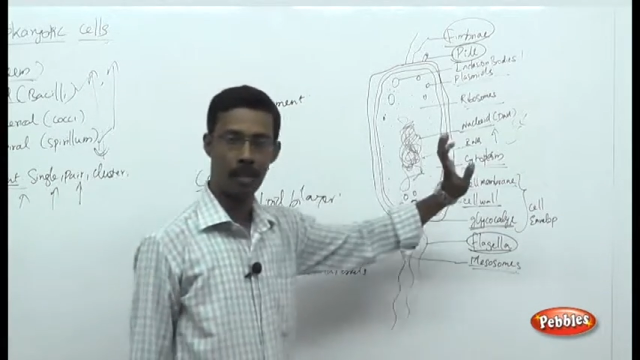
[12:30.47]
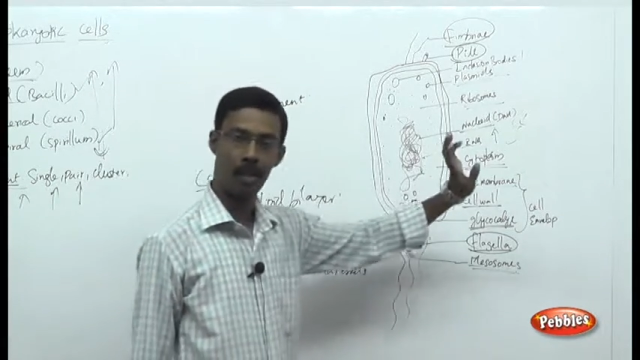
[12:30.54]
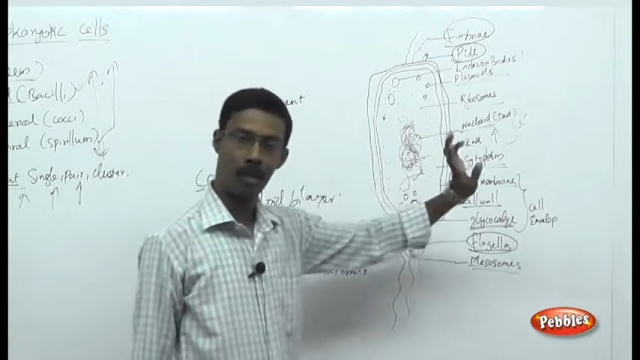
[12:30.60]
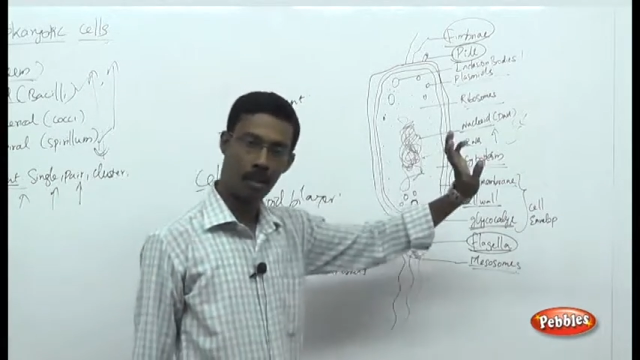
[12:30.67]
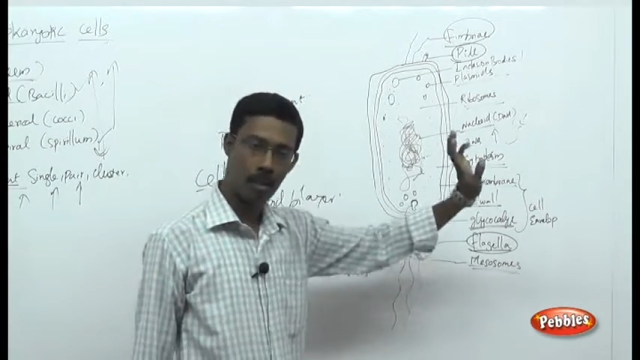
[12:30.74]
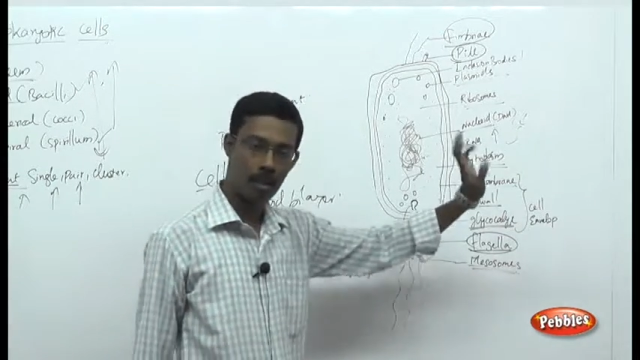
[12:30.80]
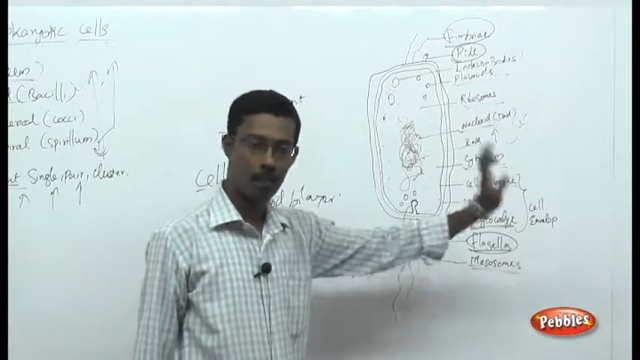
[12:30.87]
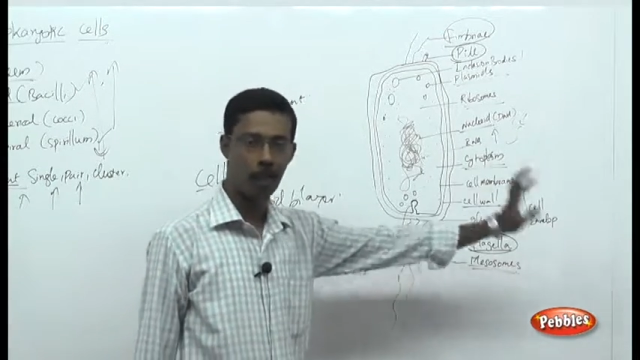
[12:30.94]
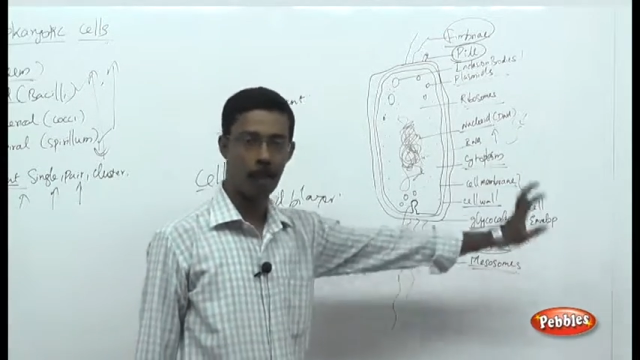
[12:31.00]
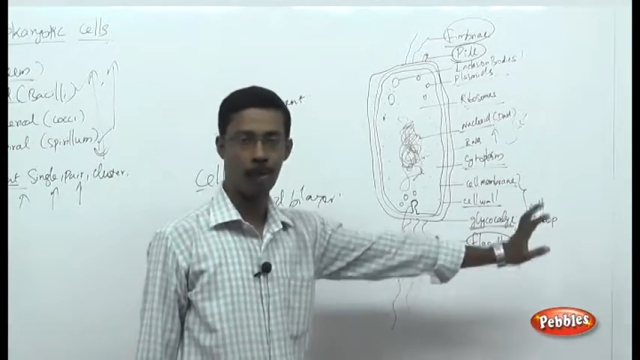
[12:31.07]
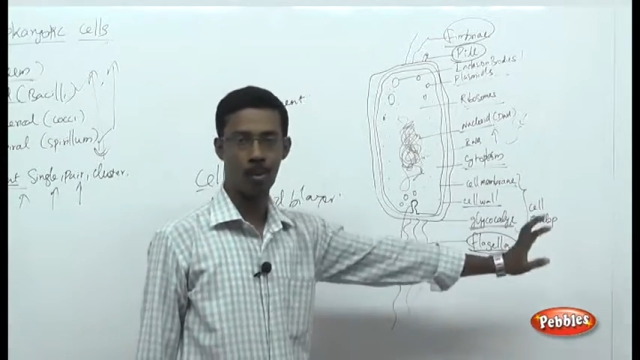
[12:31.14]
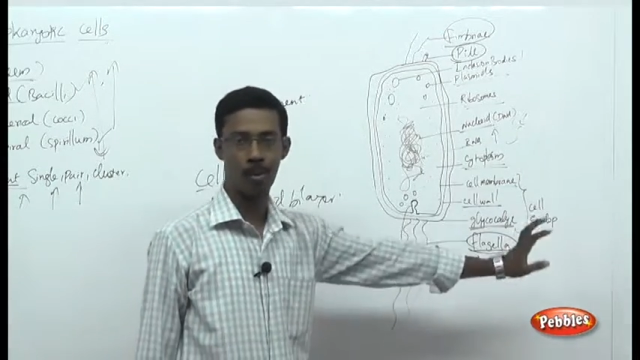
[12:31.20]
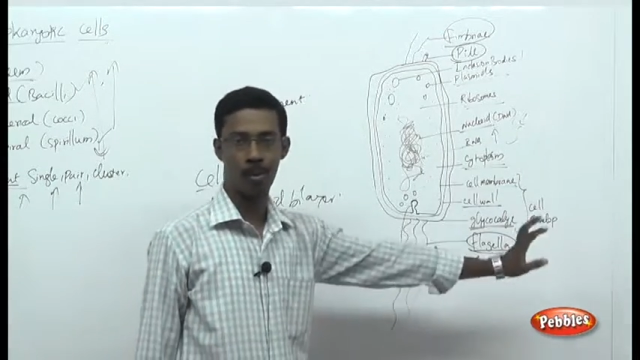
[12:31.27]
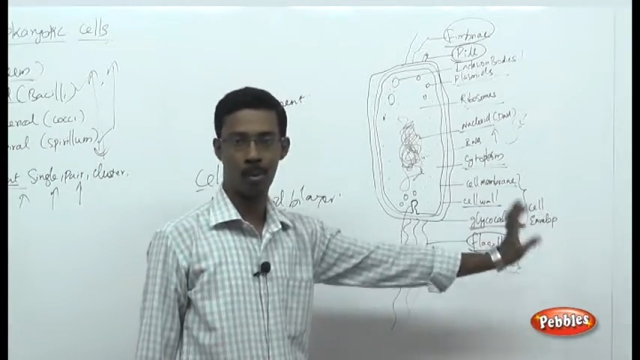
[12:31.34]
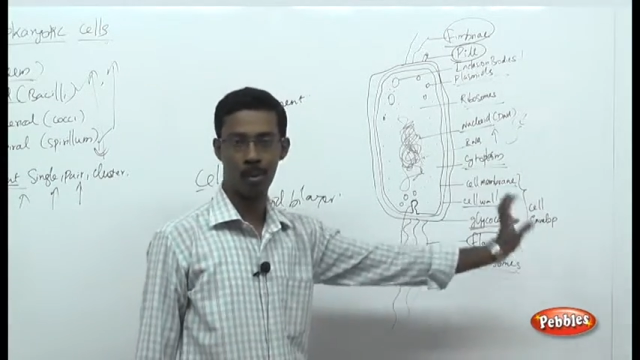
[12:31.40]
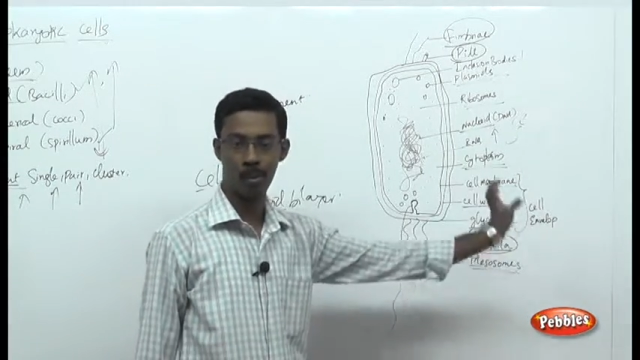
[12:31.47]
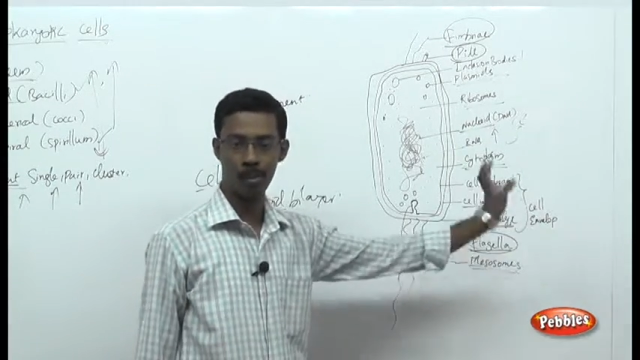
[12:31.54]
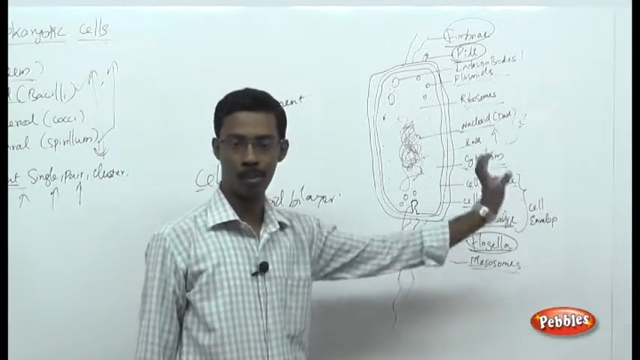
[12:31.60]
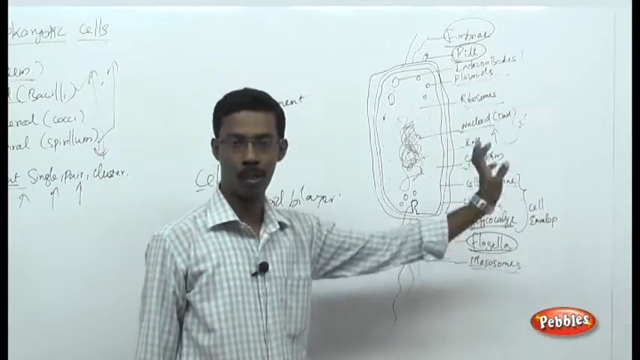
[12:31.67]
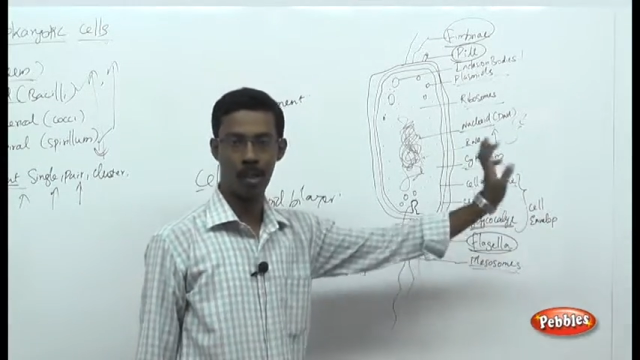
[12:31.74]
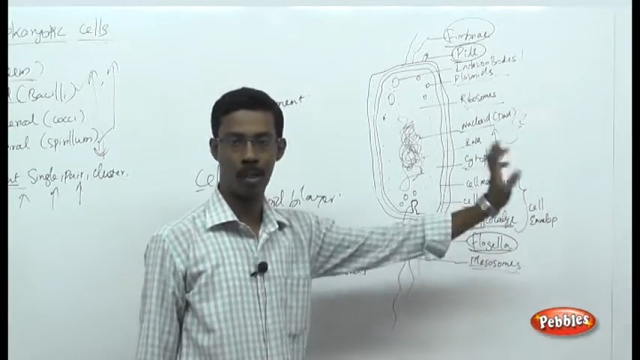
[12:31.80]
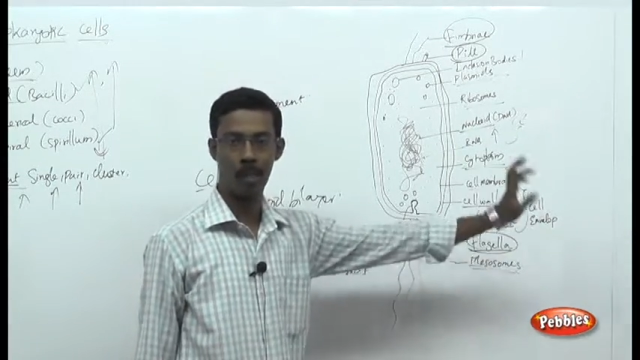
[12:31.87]
It may be to the
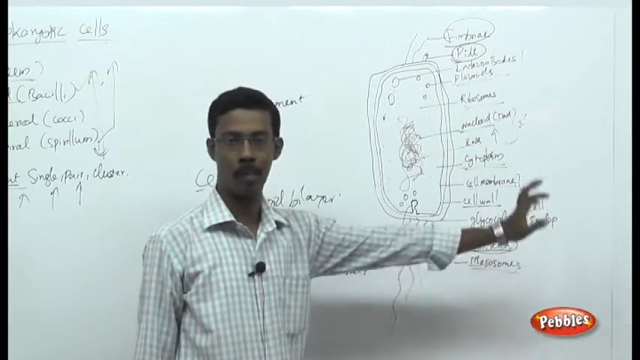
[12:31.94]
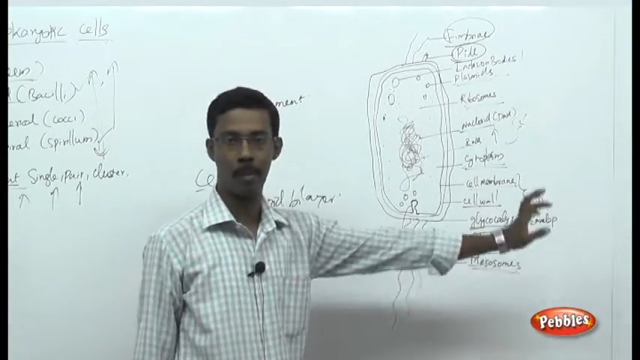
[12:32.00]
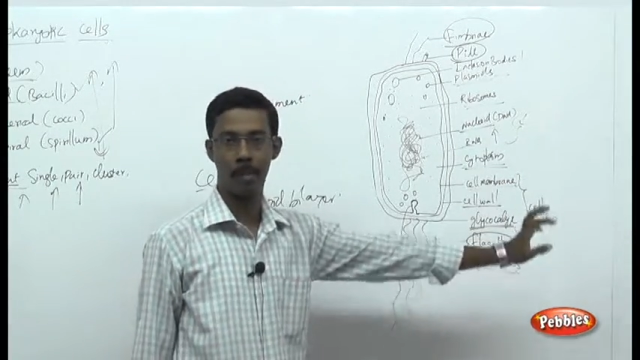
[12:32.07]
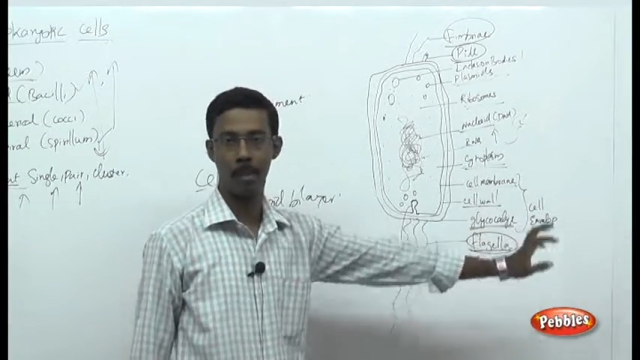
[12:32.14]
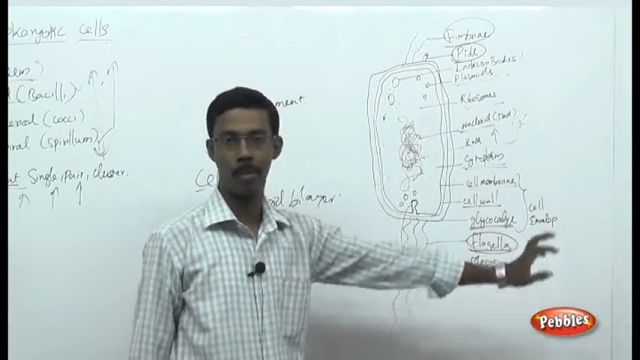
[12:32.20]
host or it may be